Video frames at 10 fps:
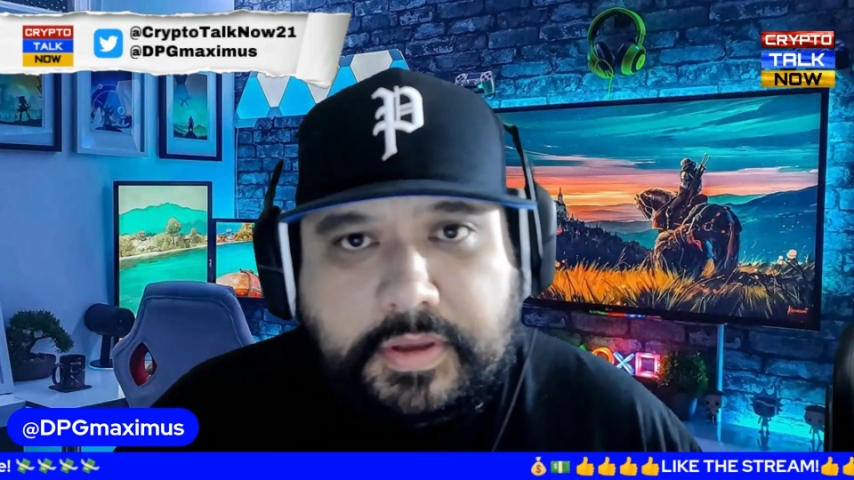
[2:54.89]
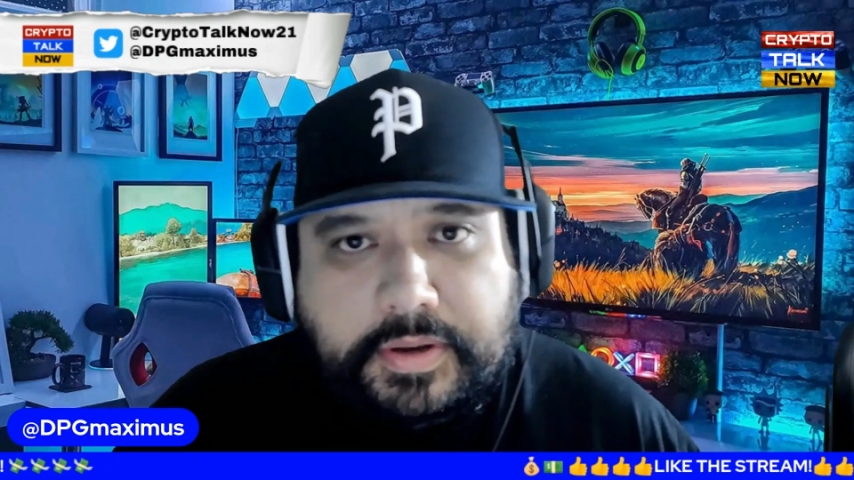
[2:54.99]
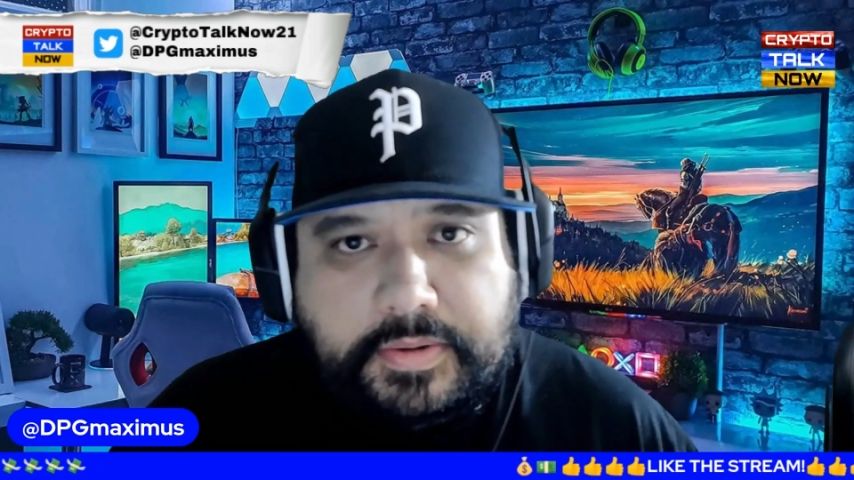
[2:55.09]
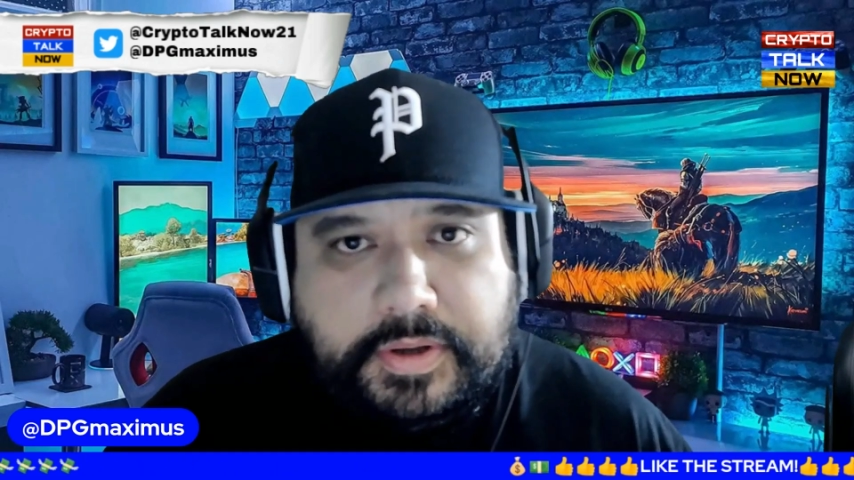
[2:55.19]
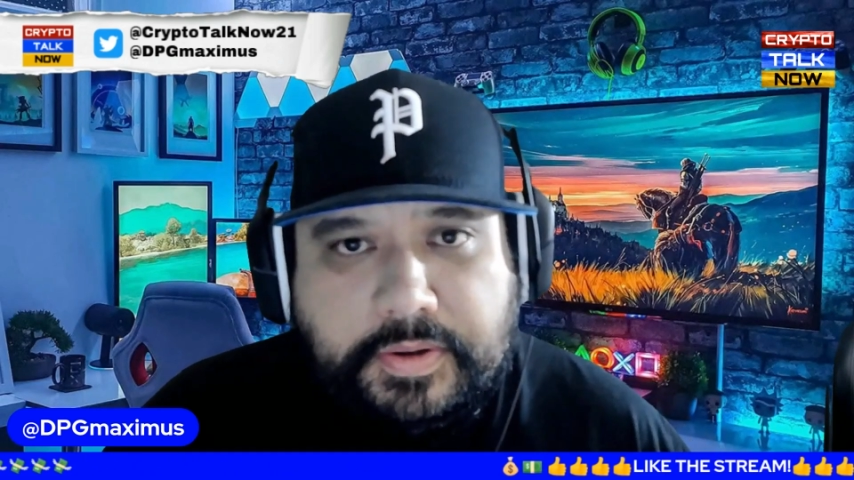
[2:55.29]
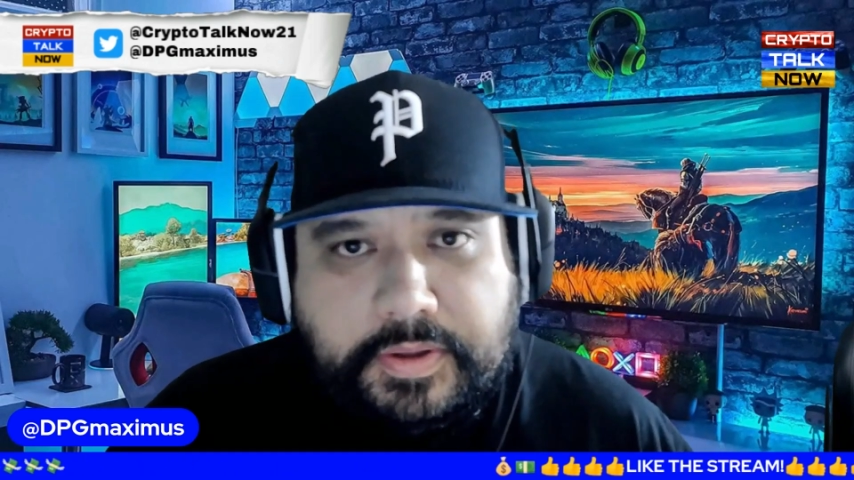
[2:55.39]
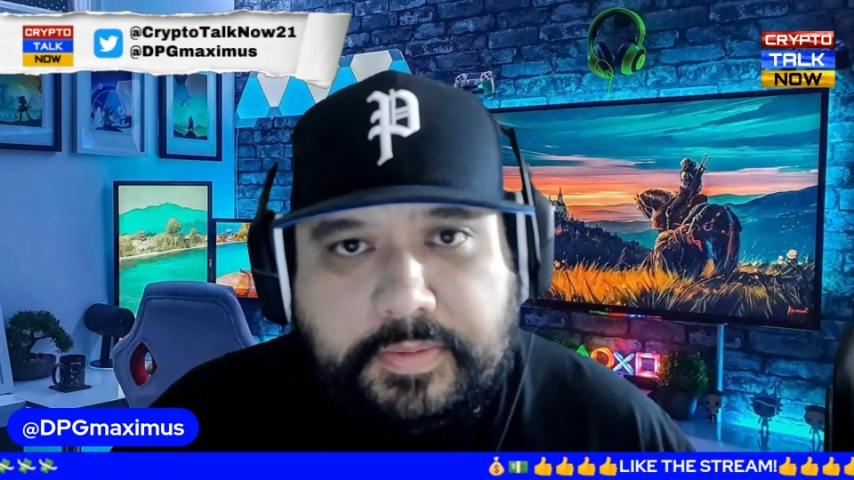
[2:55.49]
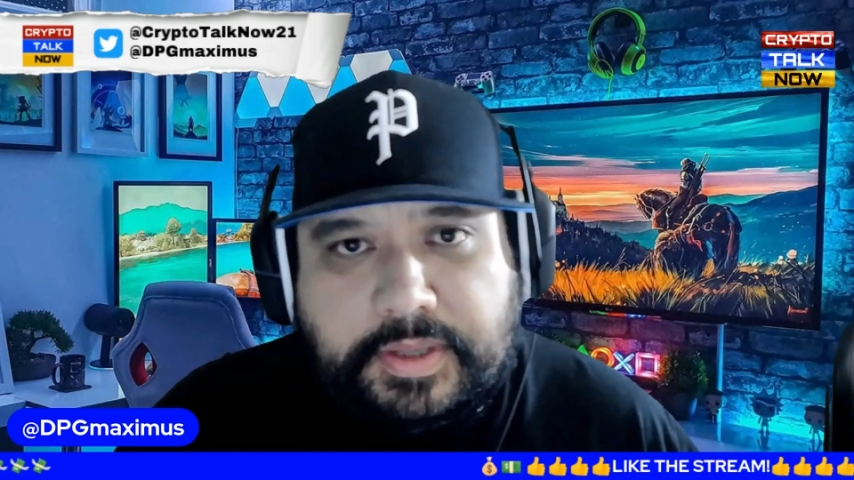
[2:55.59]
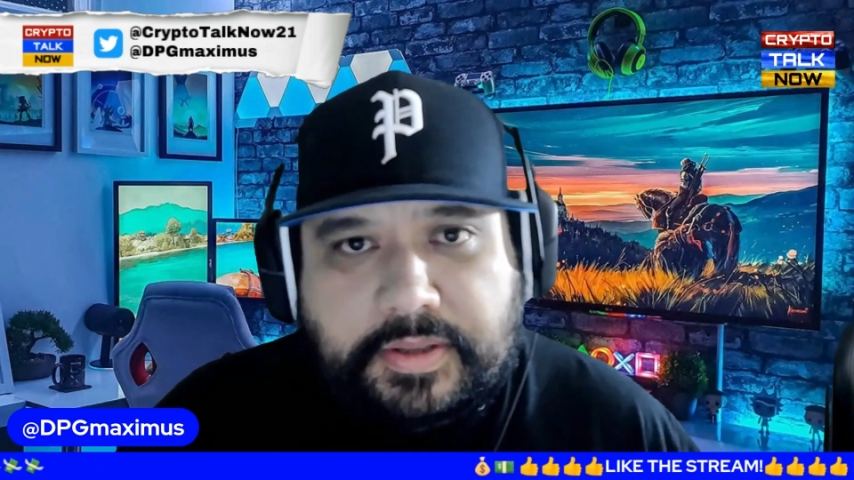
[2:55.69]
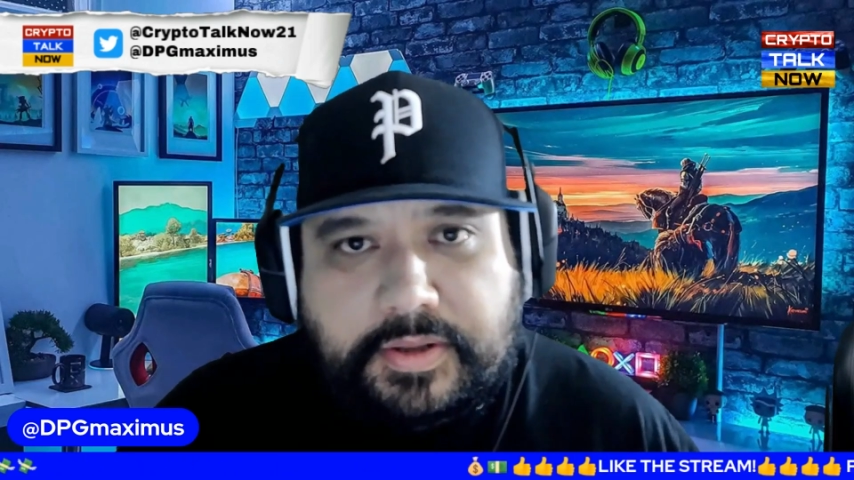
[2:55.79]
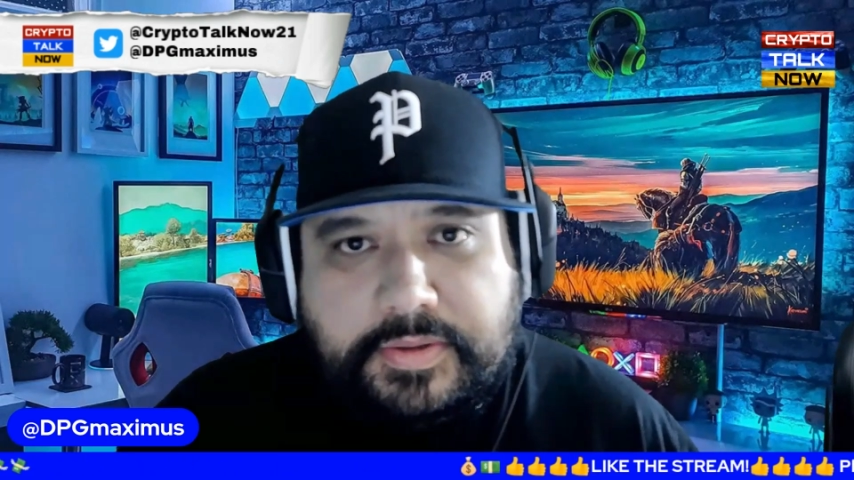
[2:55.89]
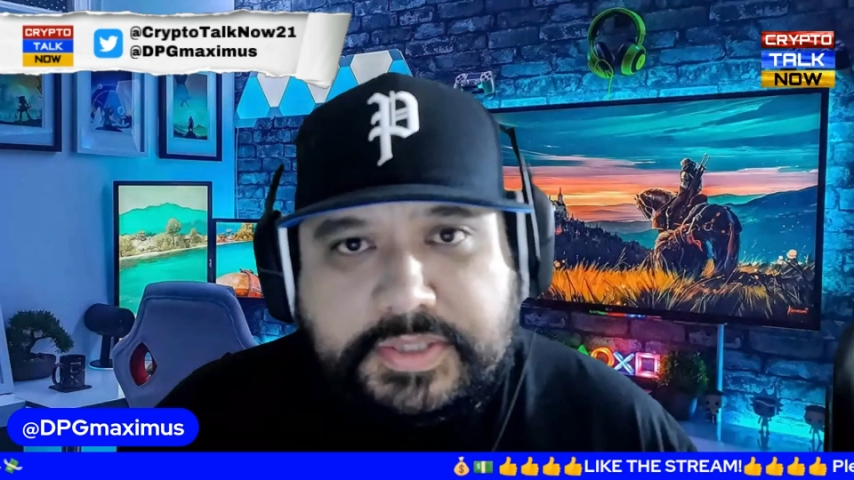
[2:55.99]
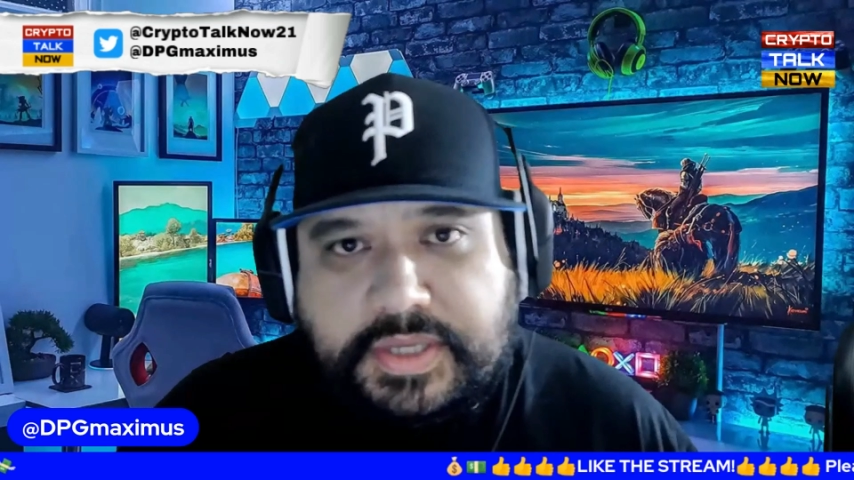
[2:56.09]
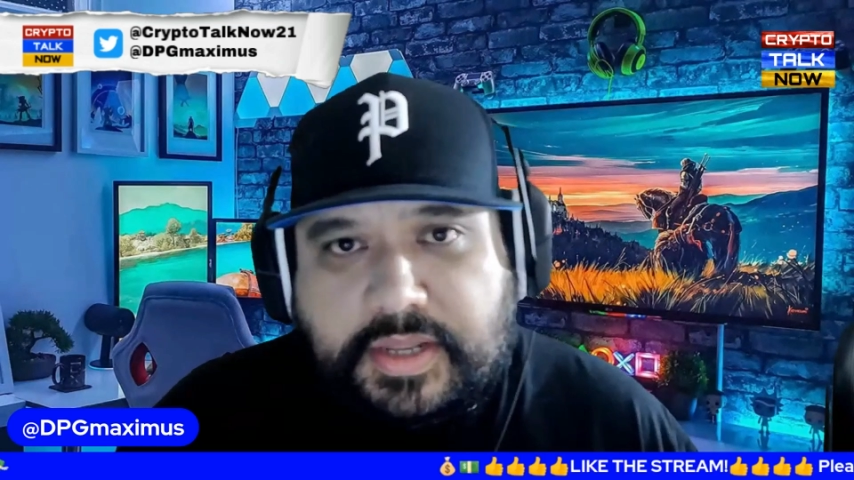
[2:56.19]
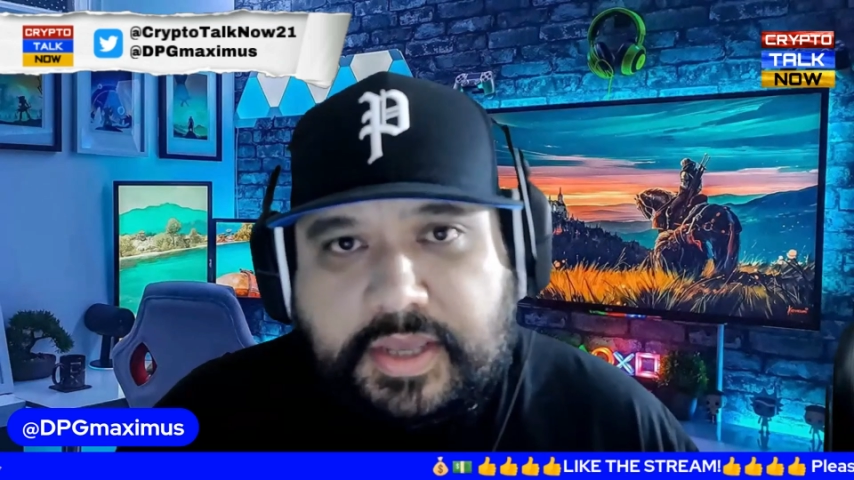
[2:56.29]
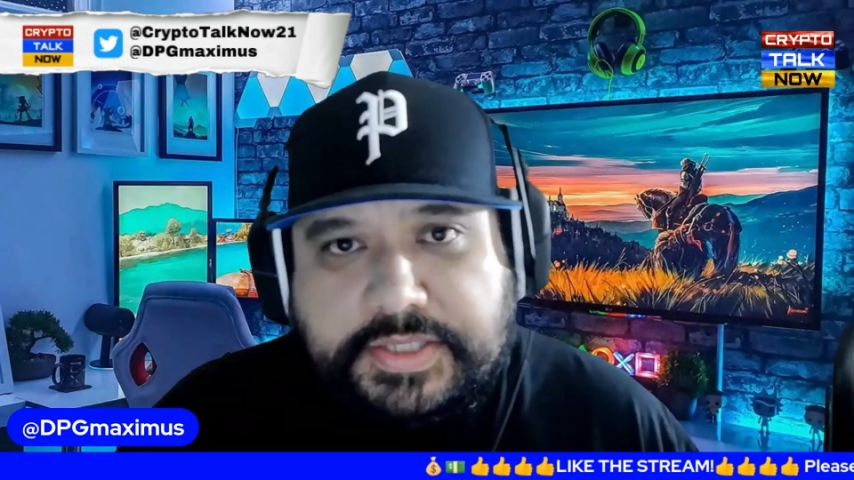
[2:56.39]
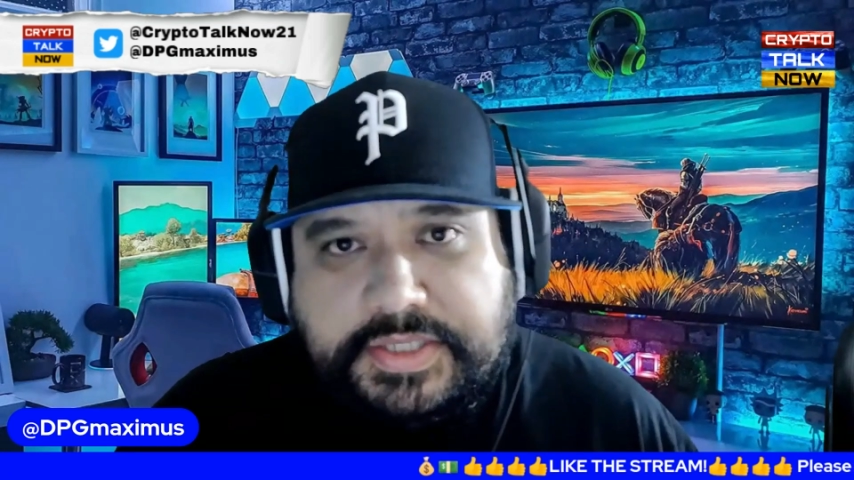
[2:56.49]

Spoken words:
don't know. I mean, you know, there's that